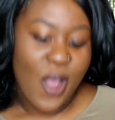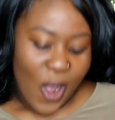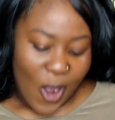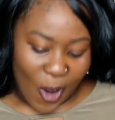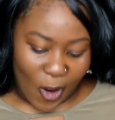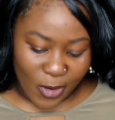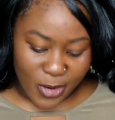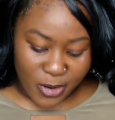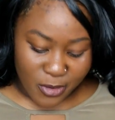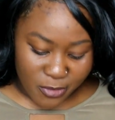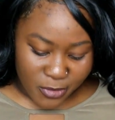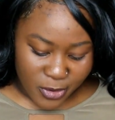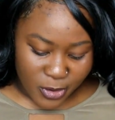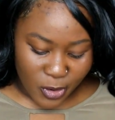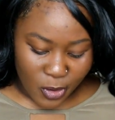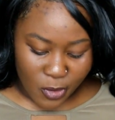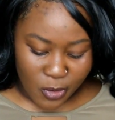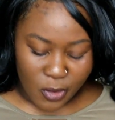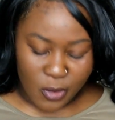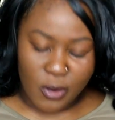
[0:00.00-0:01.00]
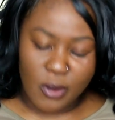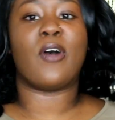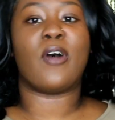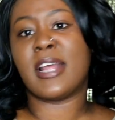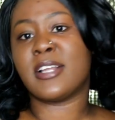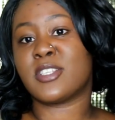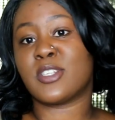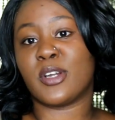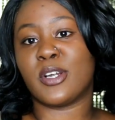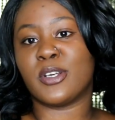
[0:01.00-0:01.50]
on the video,
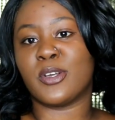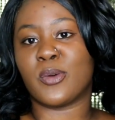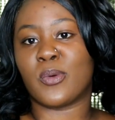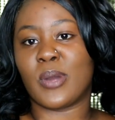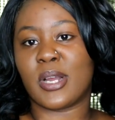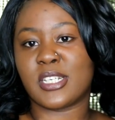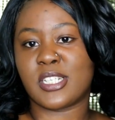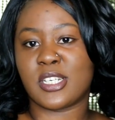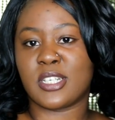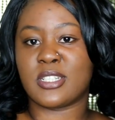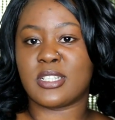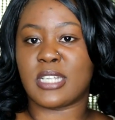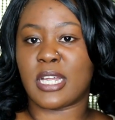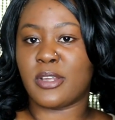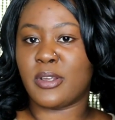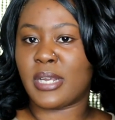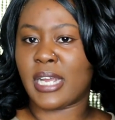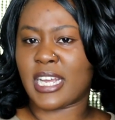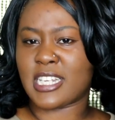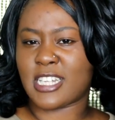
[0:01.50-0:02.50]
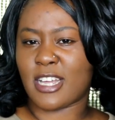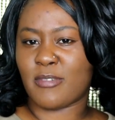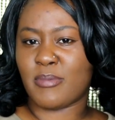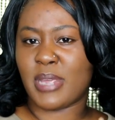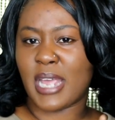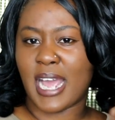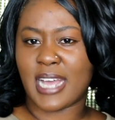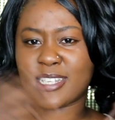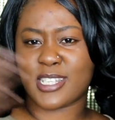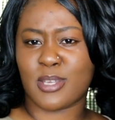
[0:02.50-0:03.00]
answering the questions that you guys have
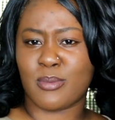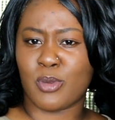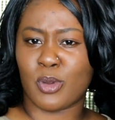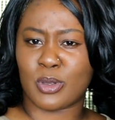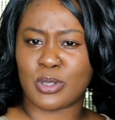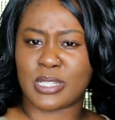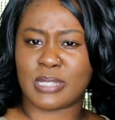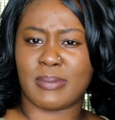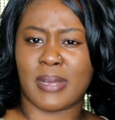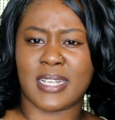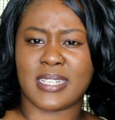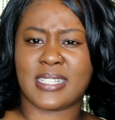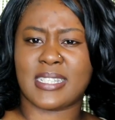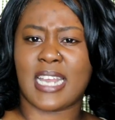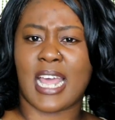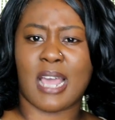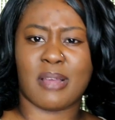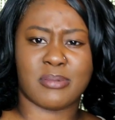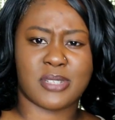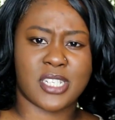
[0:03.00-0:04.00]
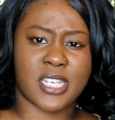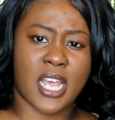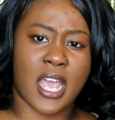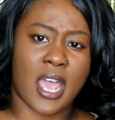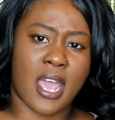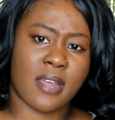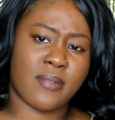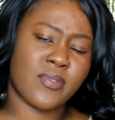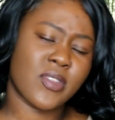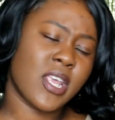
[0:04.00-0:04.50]
been asking me on my
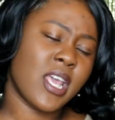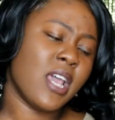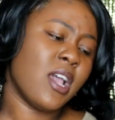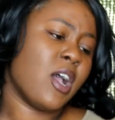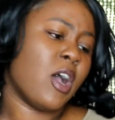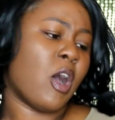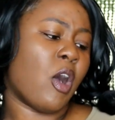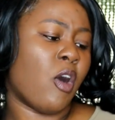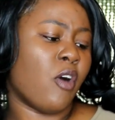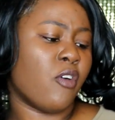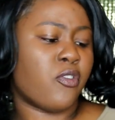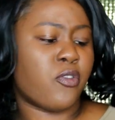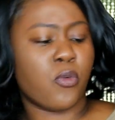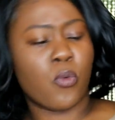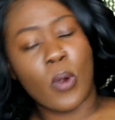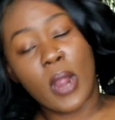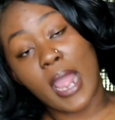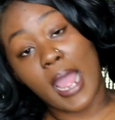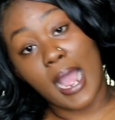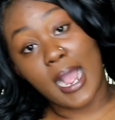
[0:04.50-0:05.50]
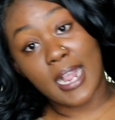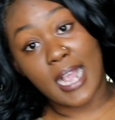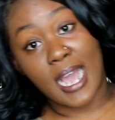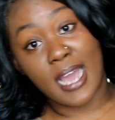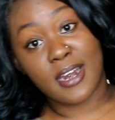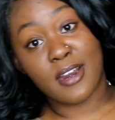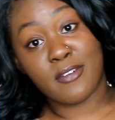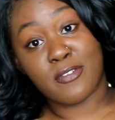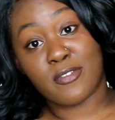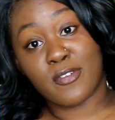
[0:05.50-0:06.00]
Snapchat of where I
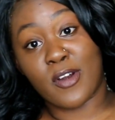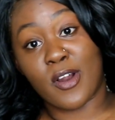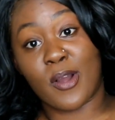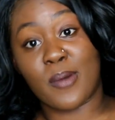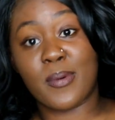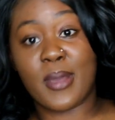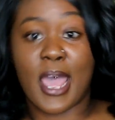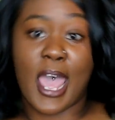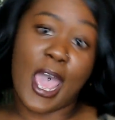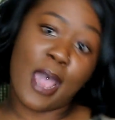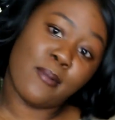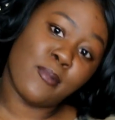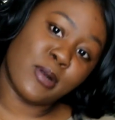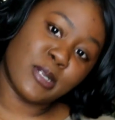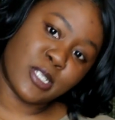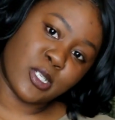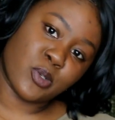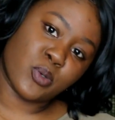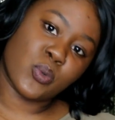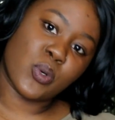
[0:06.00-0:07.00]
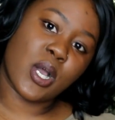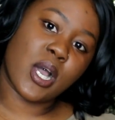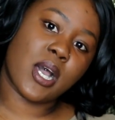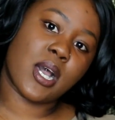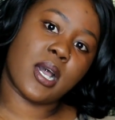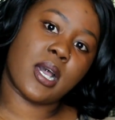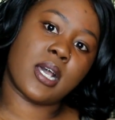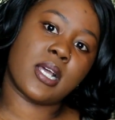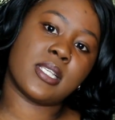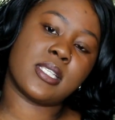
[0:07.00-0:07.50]
got it from, how much it
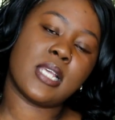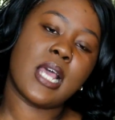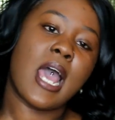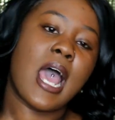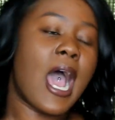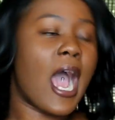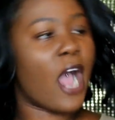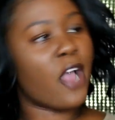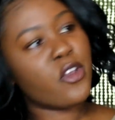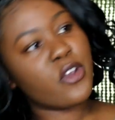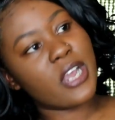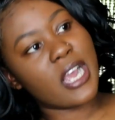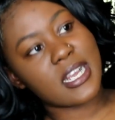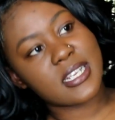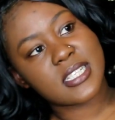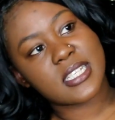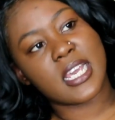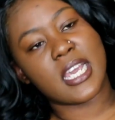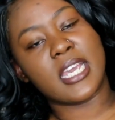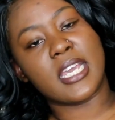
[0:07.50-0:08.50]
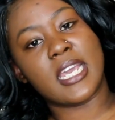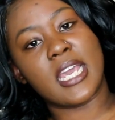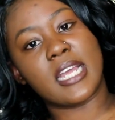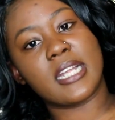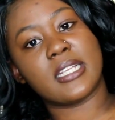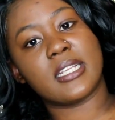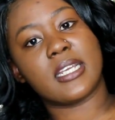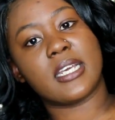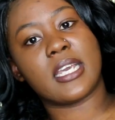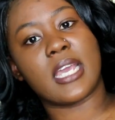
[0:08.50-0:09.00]
was, how you guys can
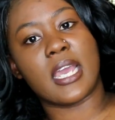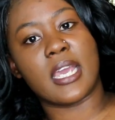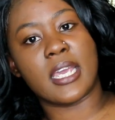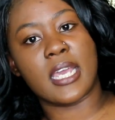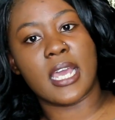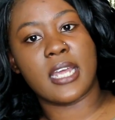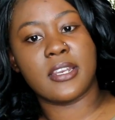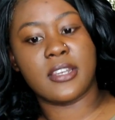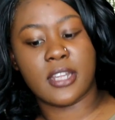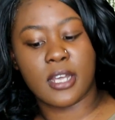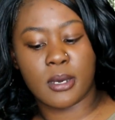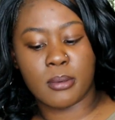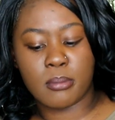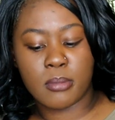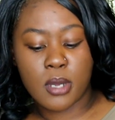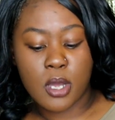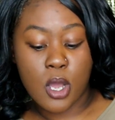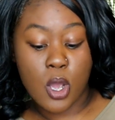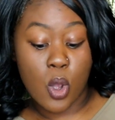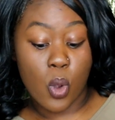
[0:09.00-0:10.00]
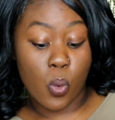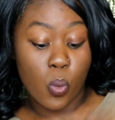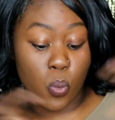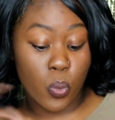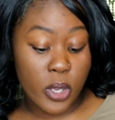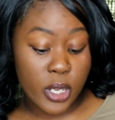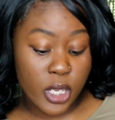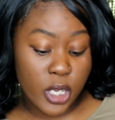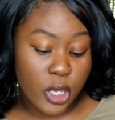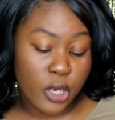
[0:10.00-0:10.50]
get can get them,
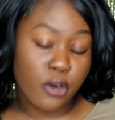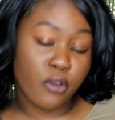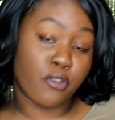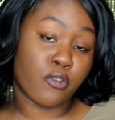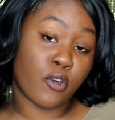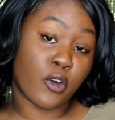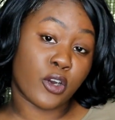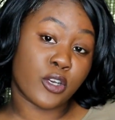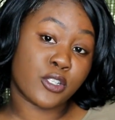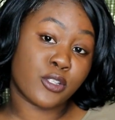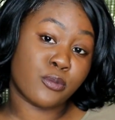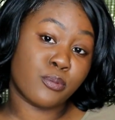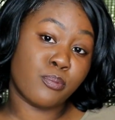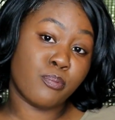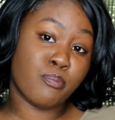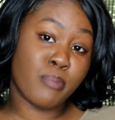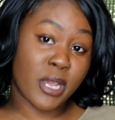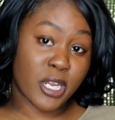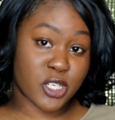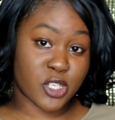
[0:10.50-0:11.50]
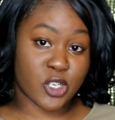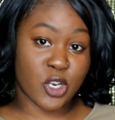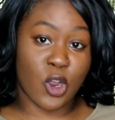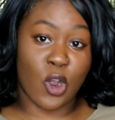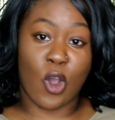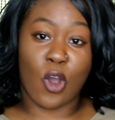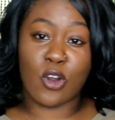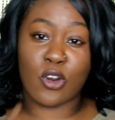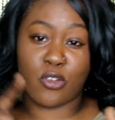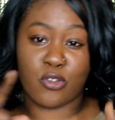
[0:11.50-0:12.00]
we're gonna first make sure
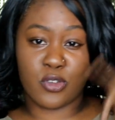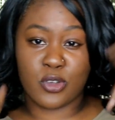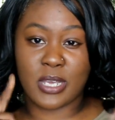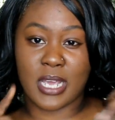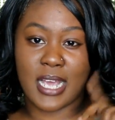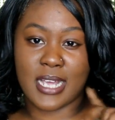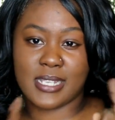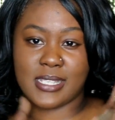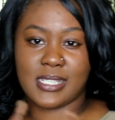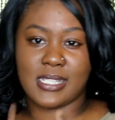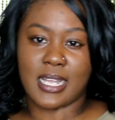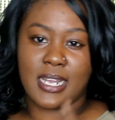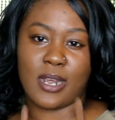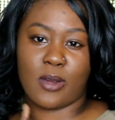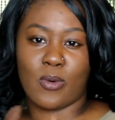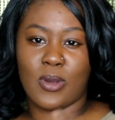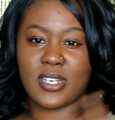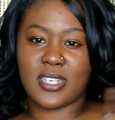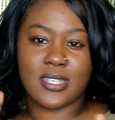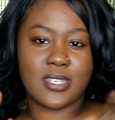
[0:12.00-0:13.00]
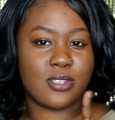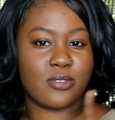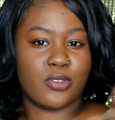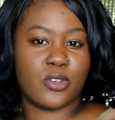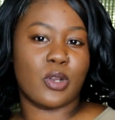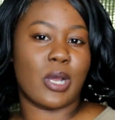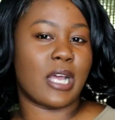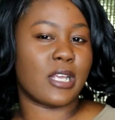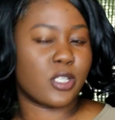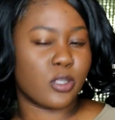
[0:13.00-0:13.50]
all of you guys that are watching this
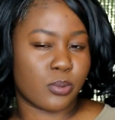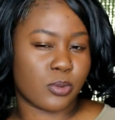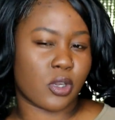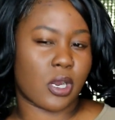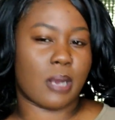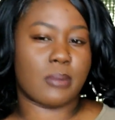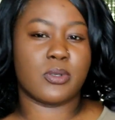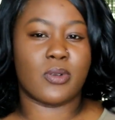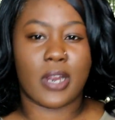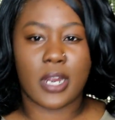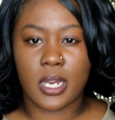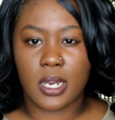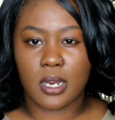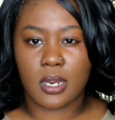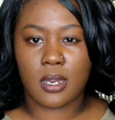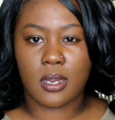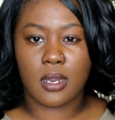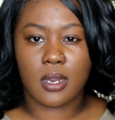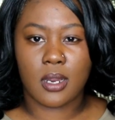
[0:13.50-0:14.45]
video are subscribers, right?